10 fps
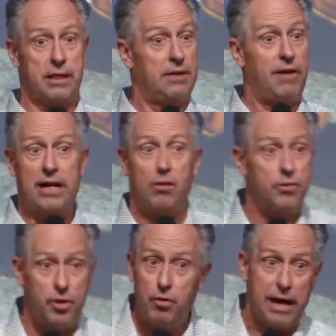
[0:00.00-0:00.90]
If I
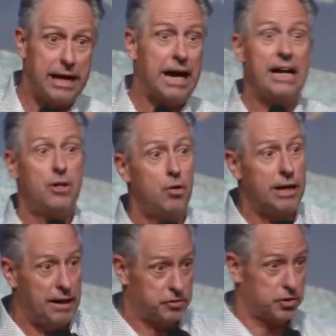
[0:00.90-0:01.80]
don't do that, I don't
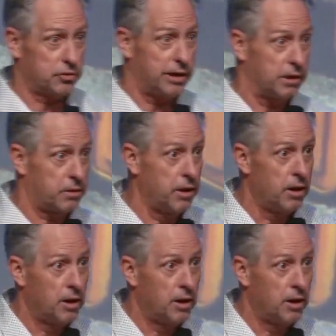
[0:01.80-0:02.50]
have strength.